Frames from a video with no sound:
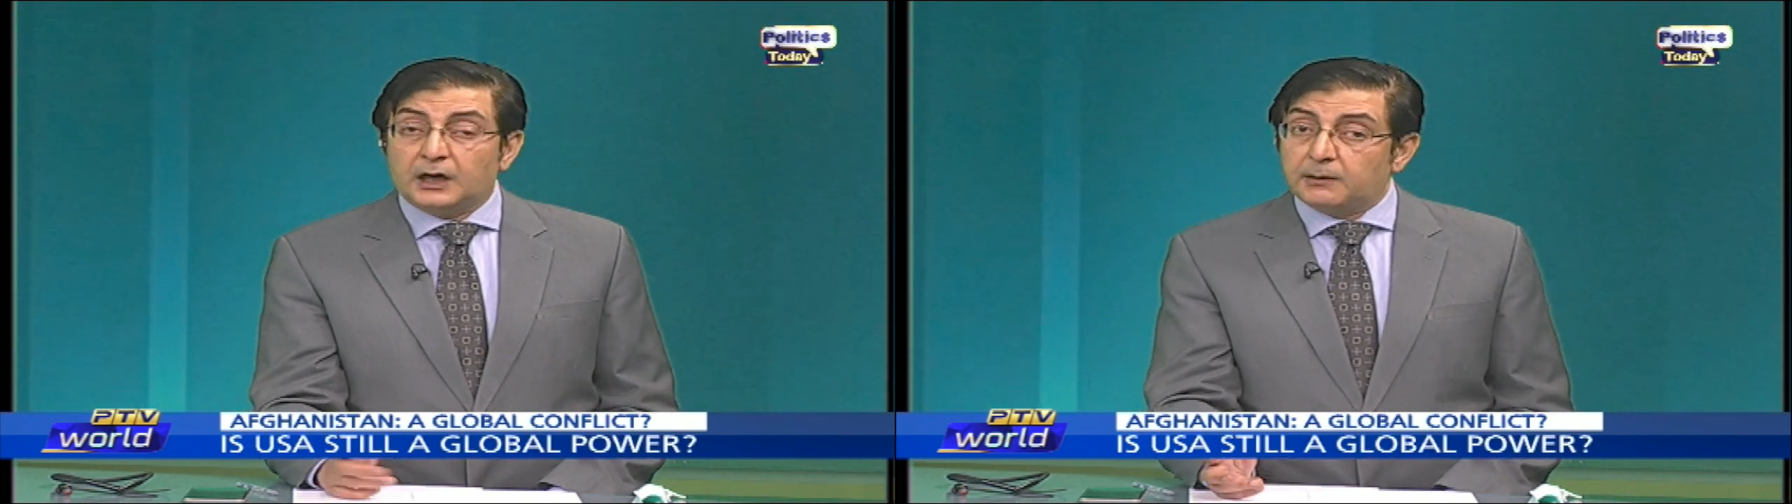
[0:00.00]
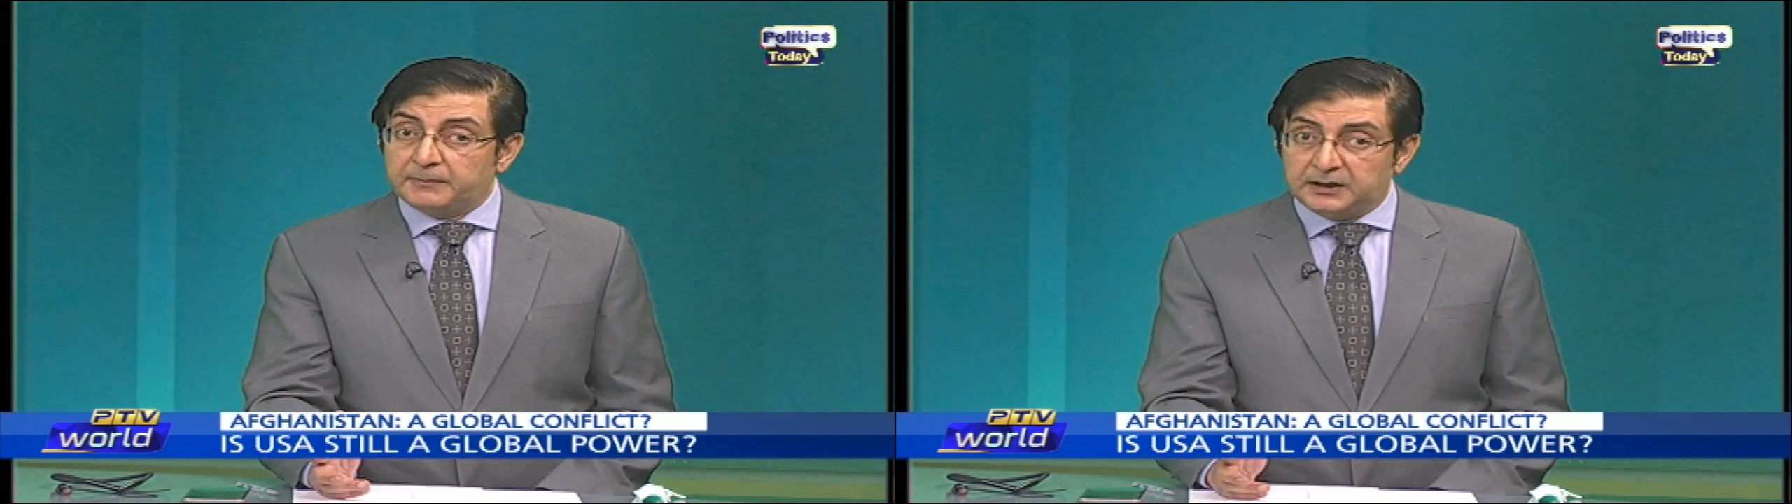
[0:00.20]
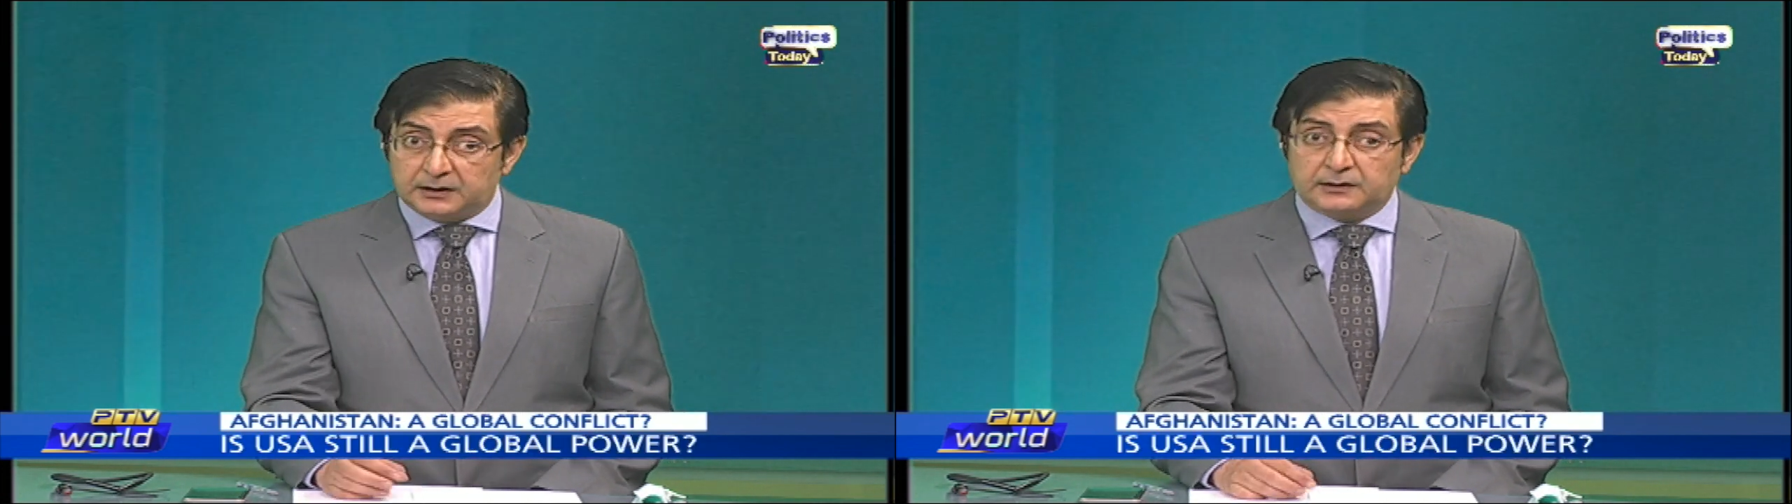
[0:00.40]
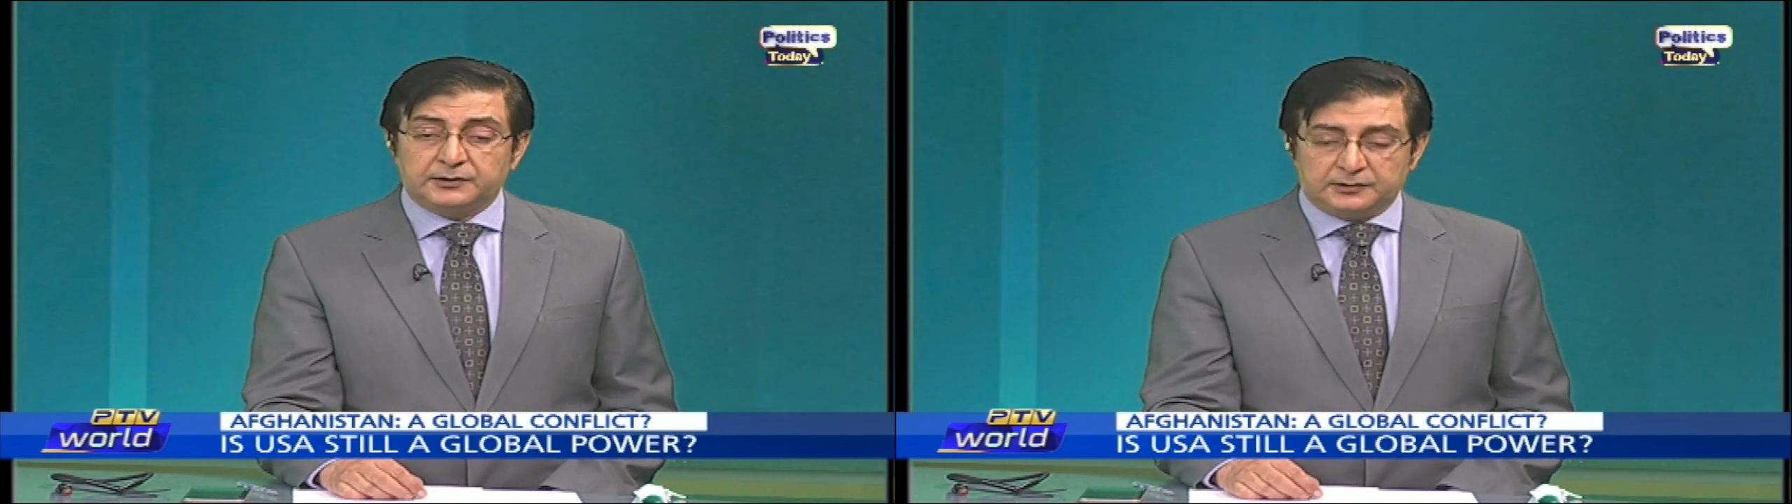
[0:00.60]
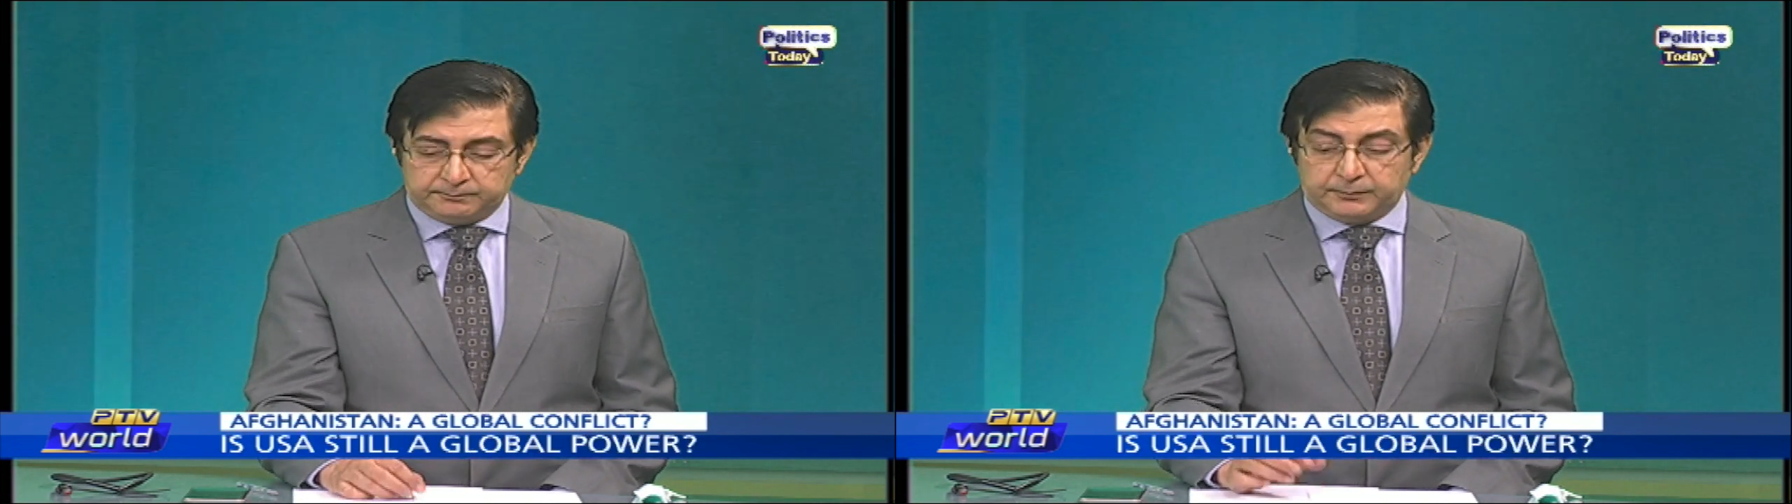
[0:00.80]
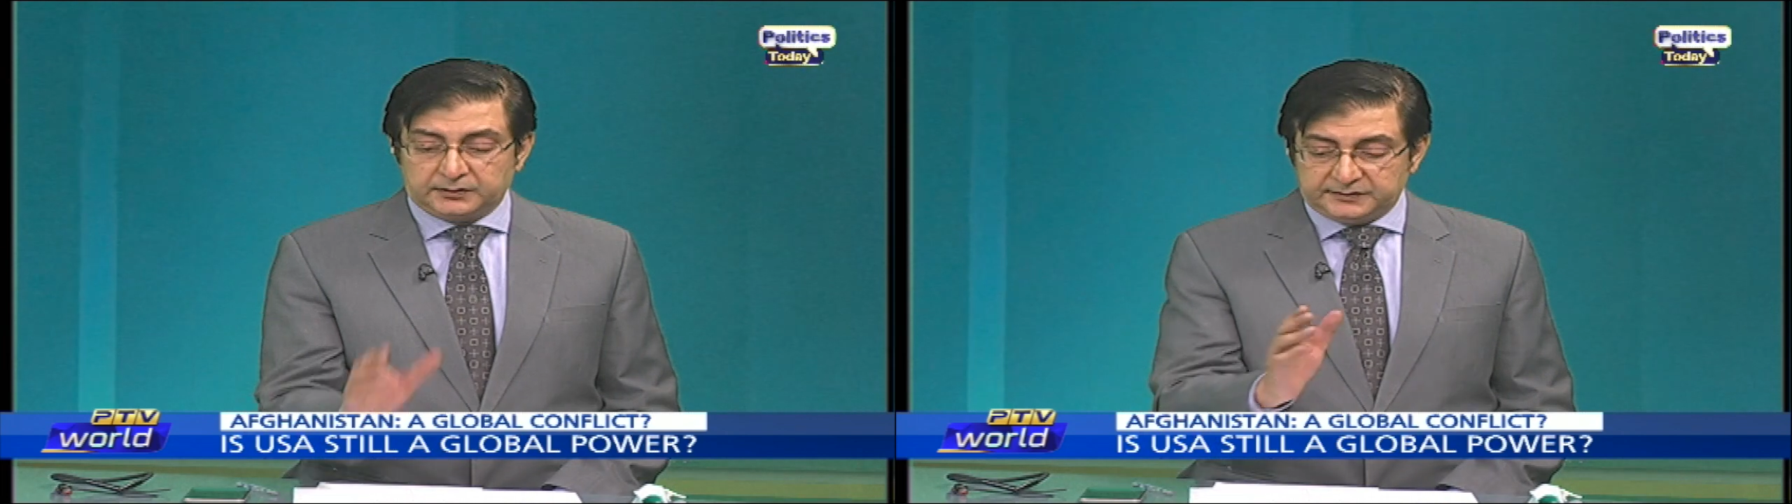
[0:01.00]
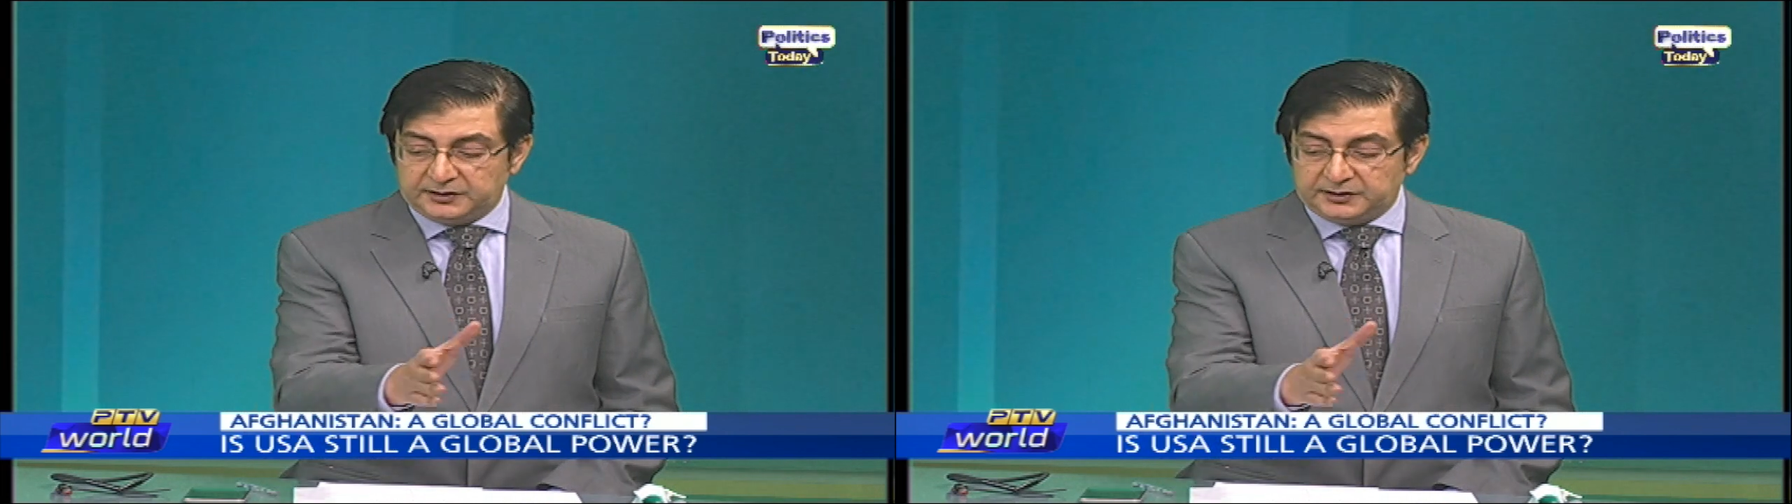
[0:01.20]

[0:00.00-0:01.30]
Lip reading: There are many others, but